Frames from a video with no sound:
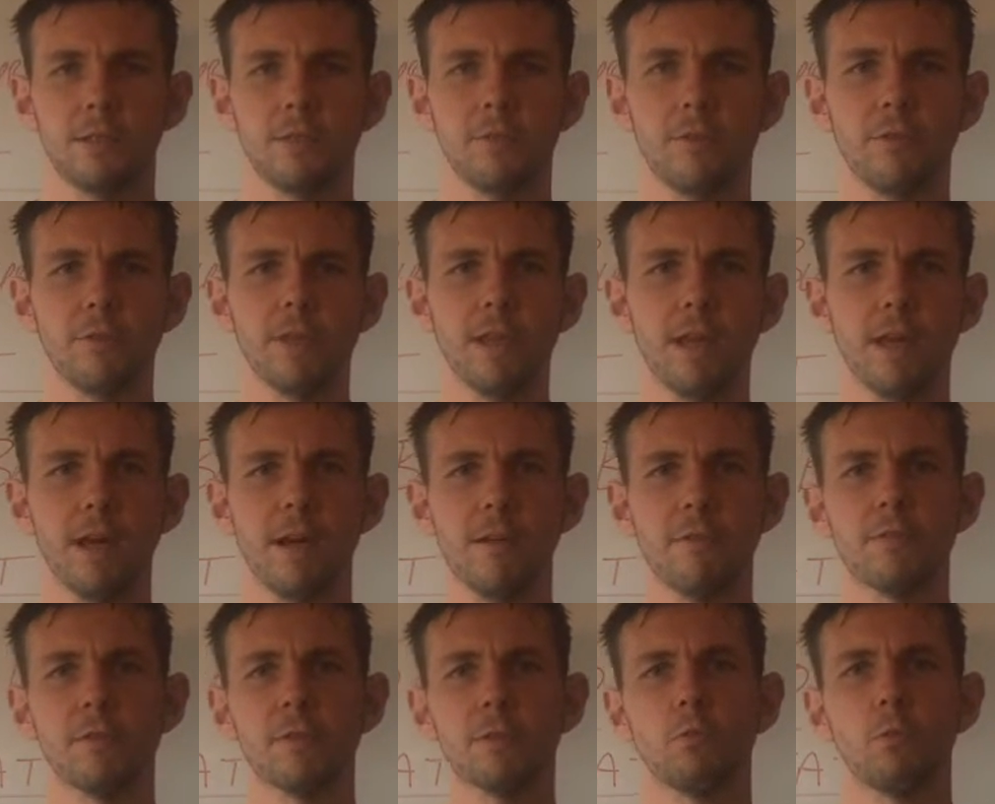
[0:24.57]
So for the
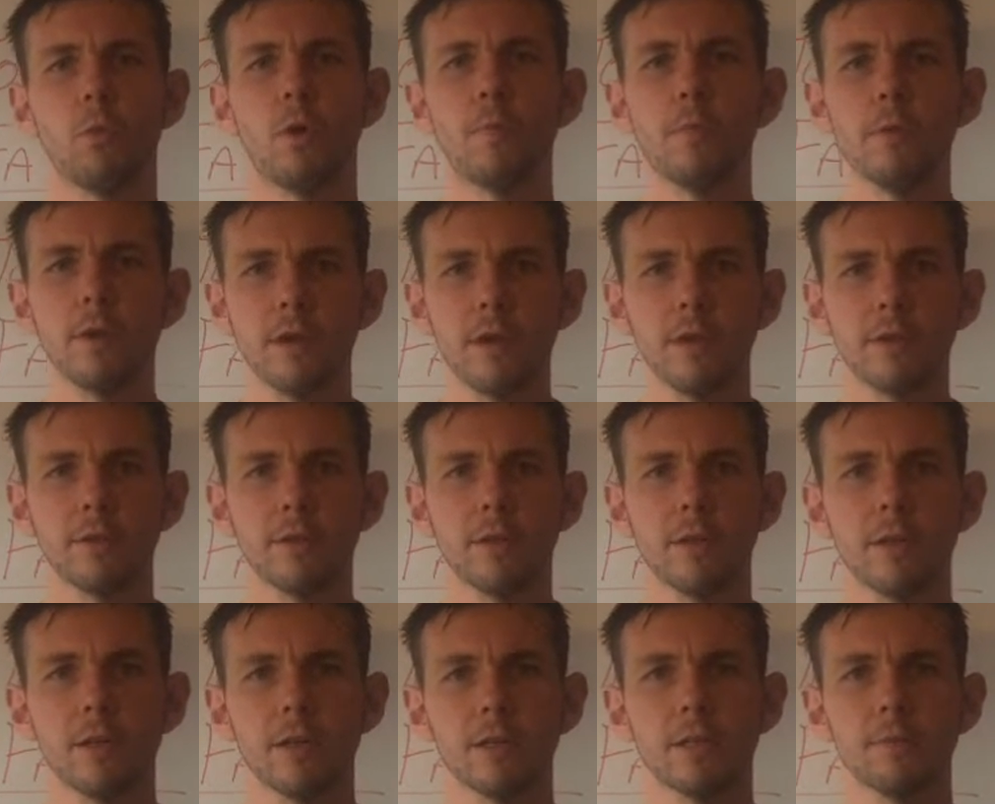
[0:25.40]
average woman out
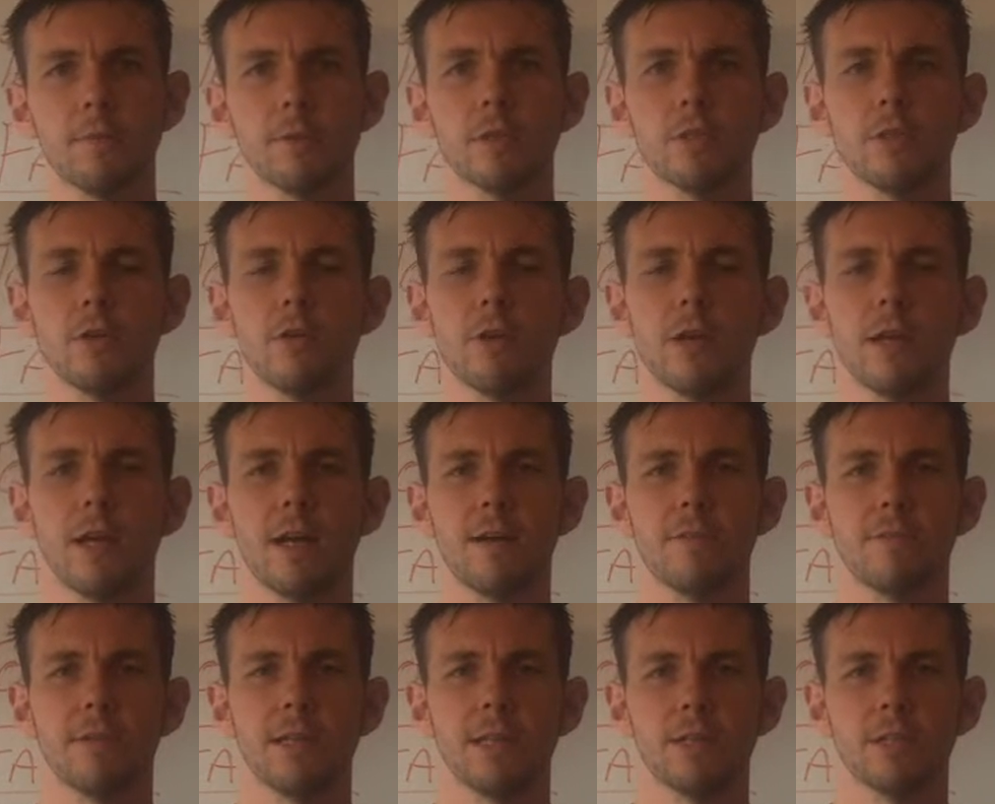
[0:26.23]
there, it's about
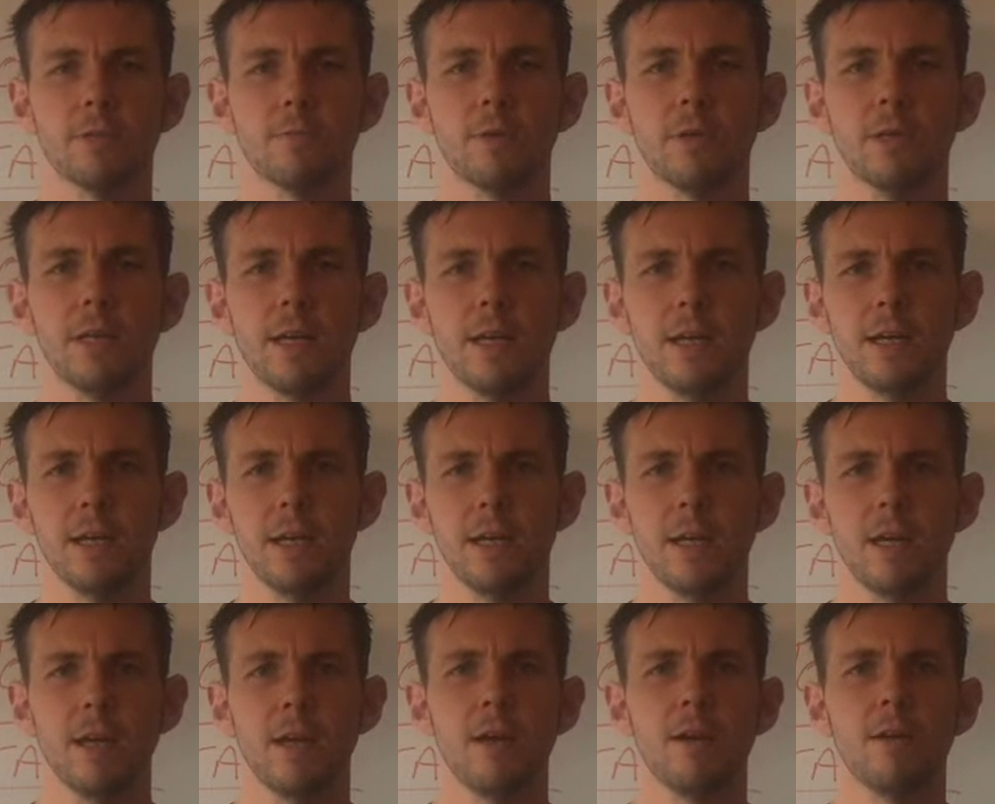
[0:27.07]
2.5 litres per
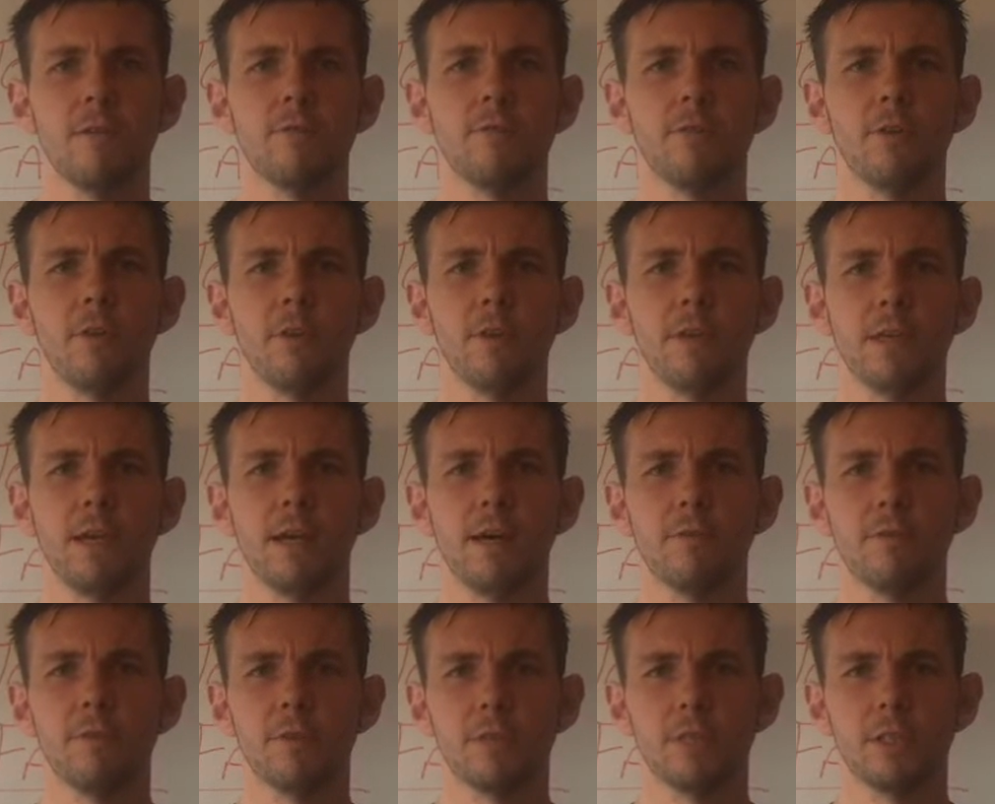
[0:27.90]
day. For the
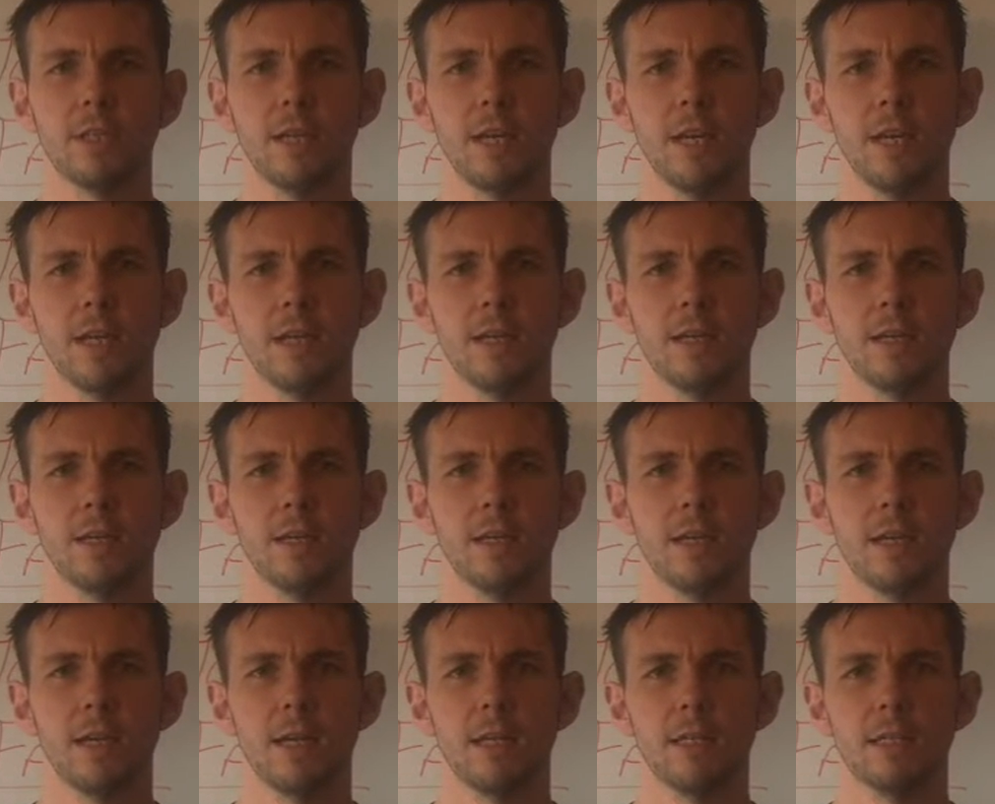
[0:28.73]
average guy,
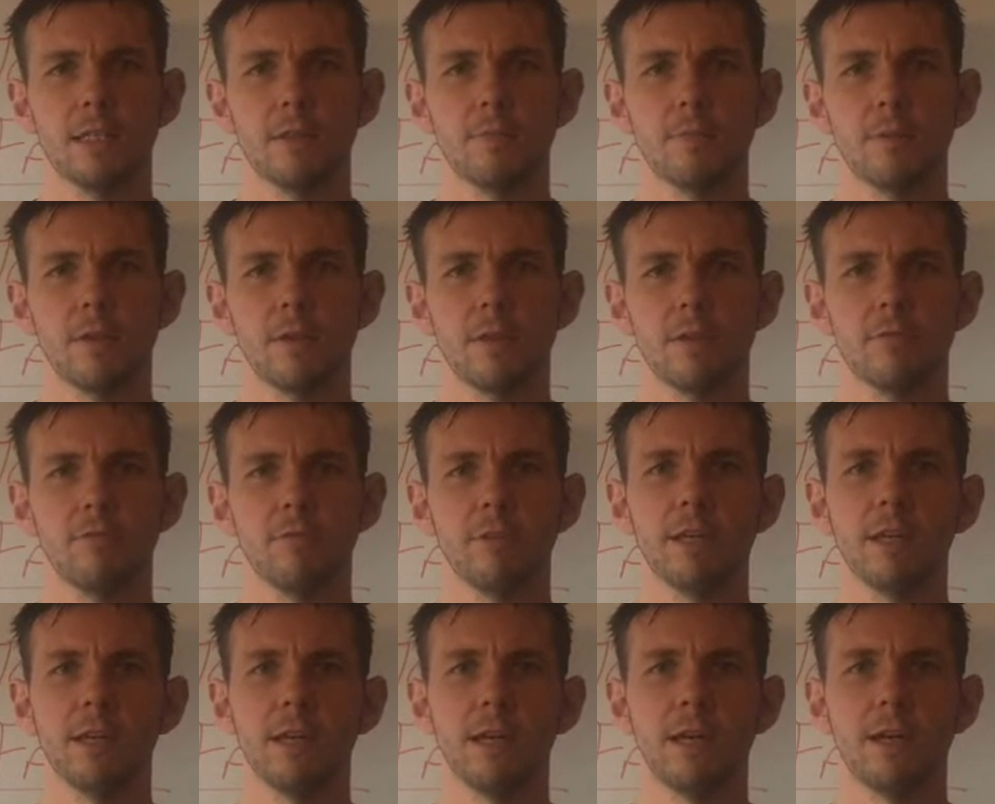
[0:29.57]
it's about
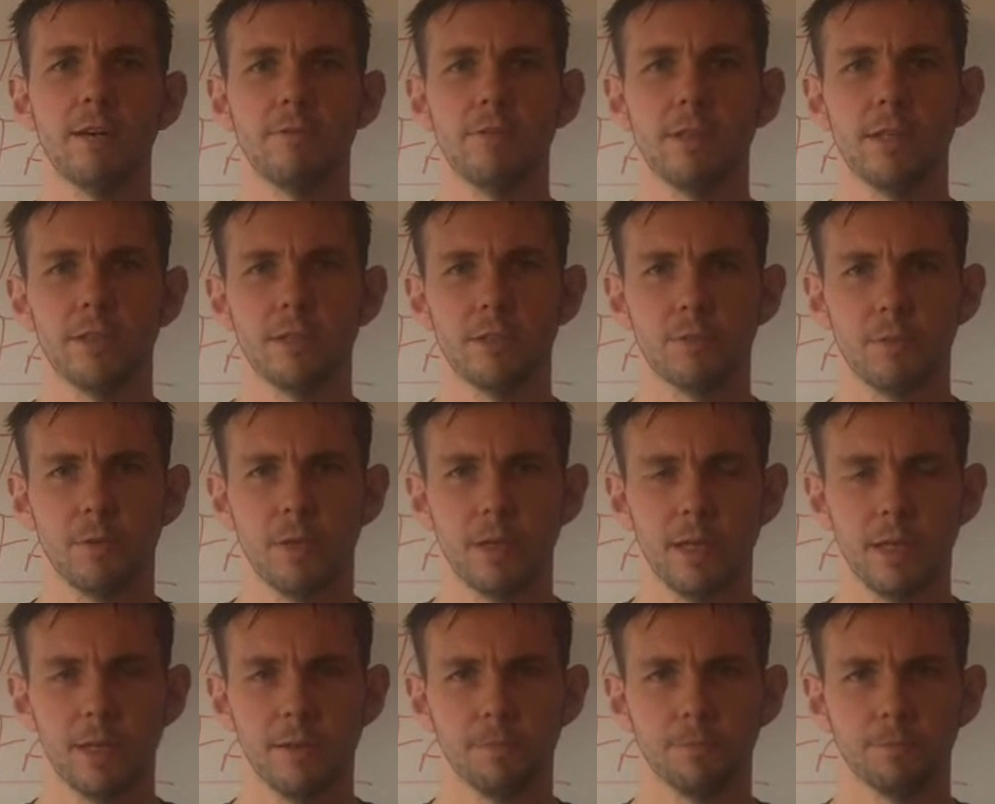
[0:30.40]
3.5 litres per
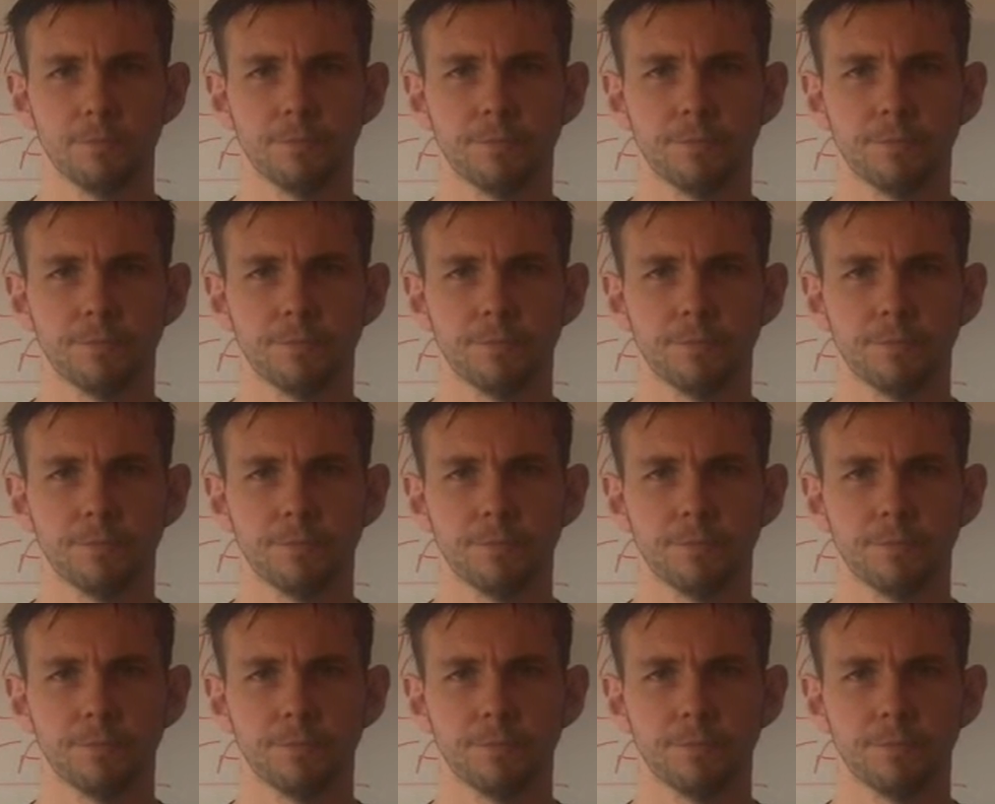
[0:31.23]
day.